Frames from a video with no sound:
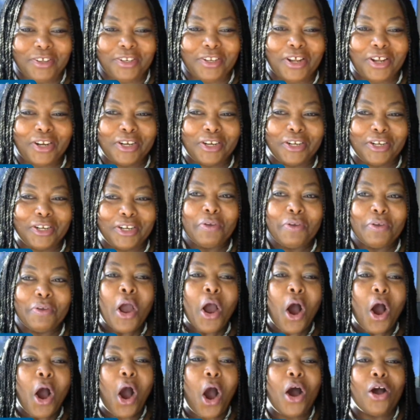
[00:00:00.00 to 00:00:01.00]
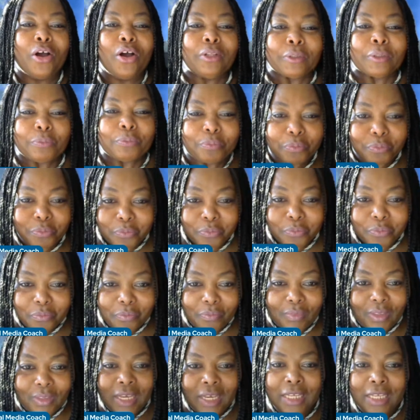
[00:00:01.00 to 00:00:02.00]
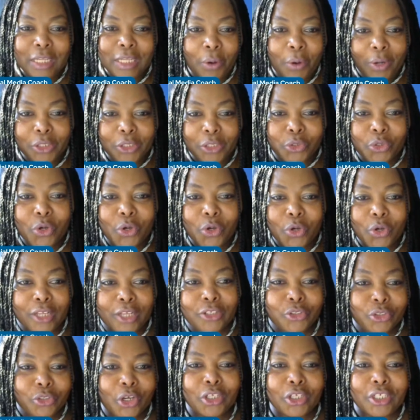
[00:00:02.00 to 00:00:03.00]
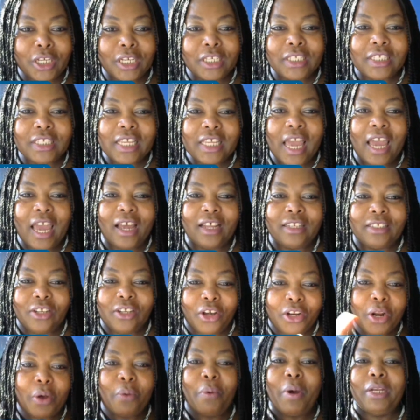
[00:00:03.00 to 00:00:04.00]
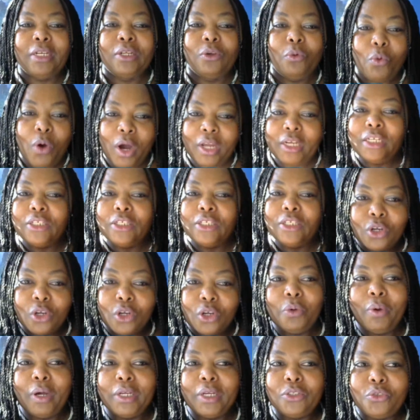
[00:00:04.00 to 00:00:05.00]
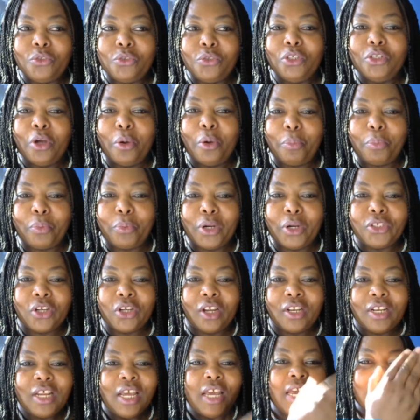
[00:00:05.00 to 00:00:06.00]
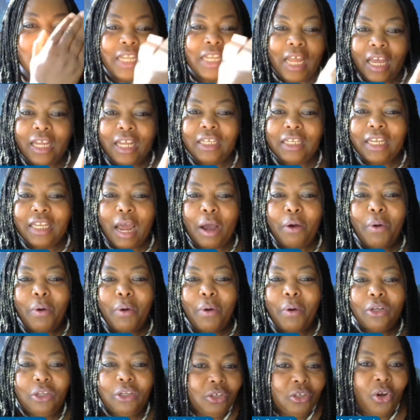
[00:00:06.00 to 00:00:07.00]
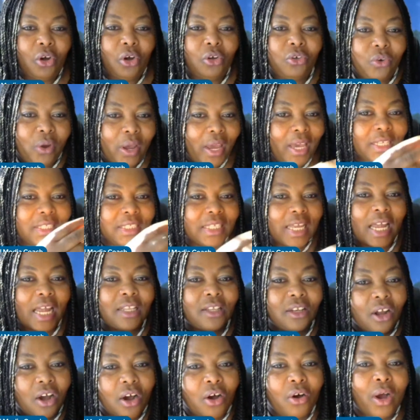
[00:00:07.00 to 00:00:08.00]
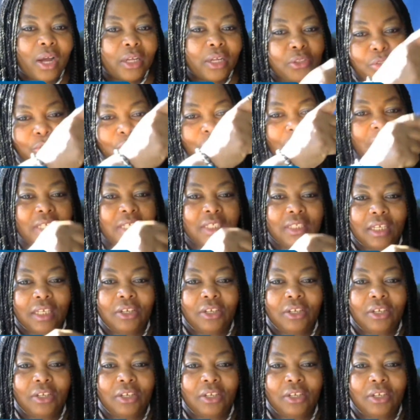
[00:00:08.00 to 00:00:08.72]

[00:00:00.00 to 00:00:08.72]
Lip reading: in it. Or if there were two heart surgeons there, and the other one is the only one doing the operation, that one, know exactly, oh, I do this,